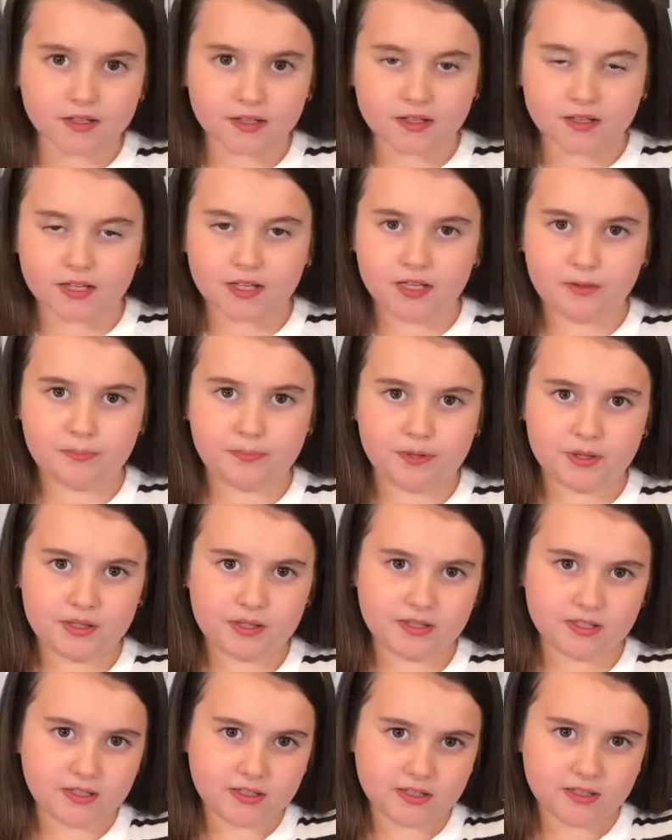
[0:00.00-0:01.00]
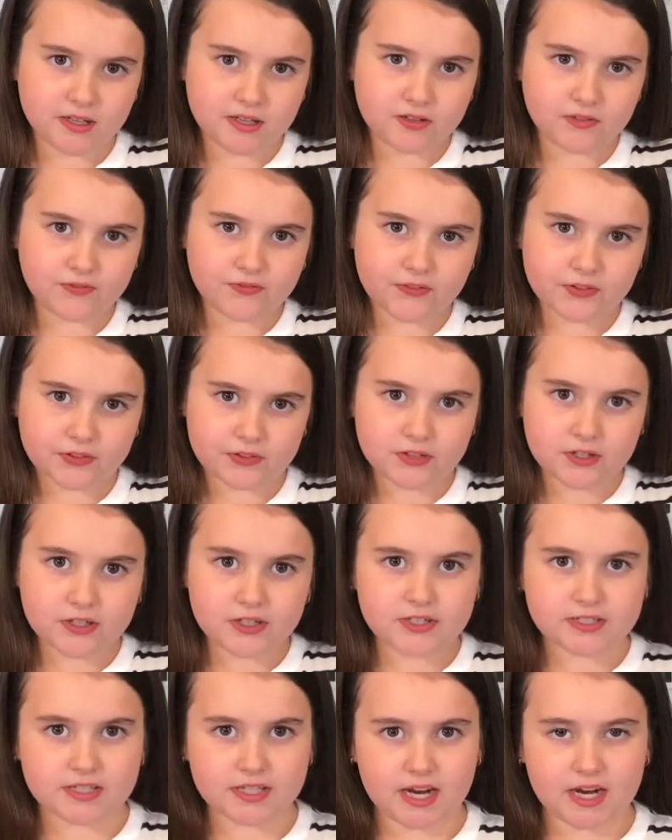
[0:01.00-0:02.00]
Keep putting it in for 30
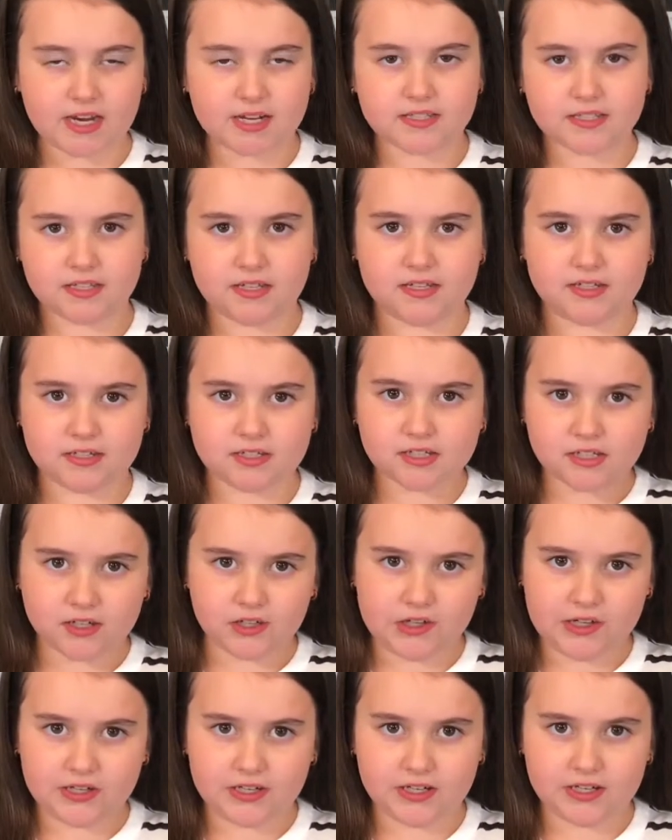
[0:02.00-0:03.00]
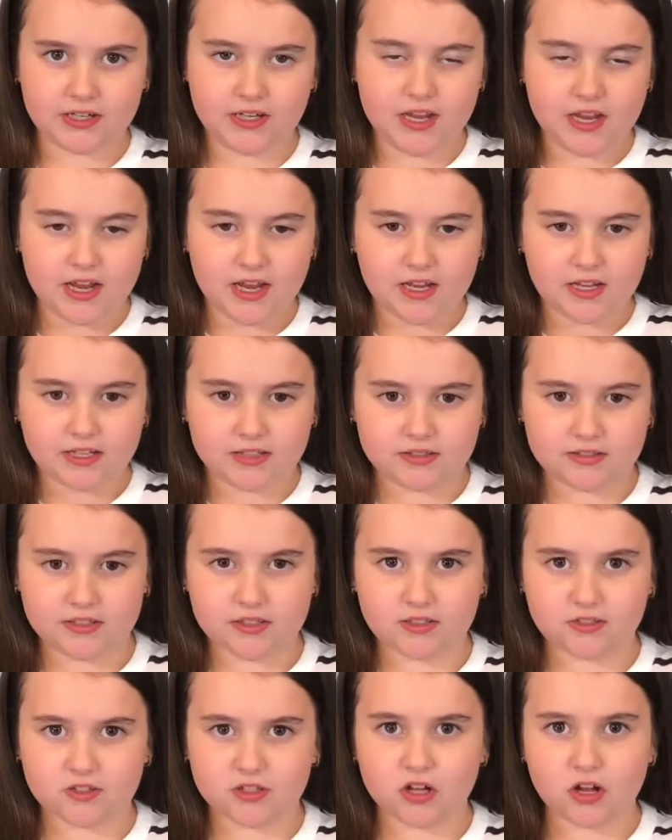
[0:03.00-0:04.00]
seconds and stirring it until
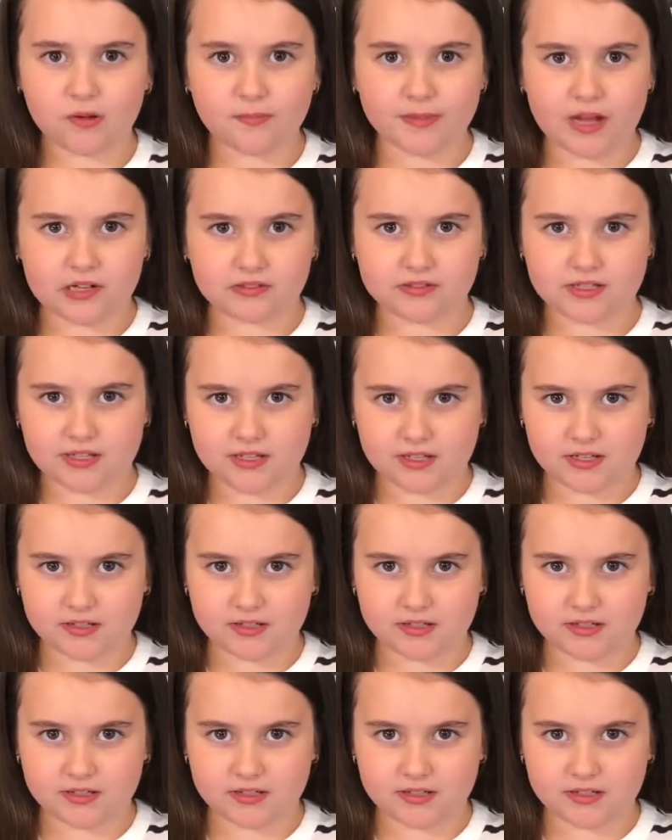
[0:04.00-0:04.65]
it's all melted.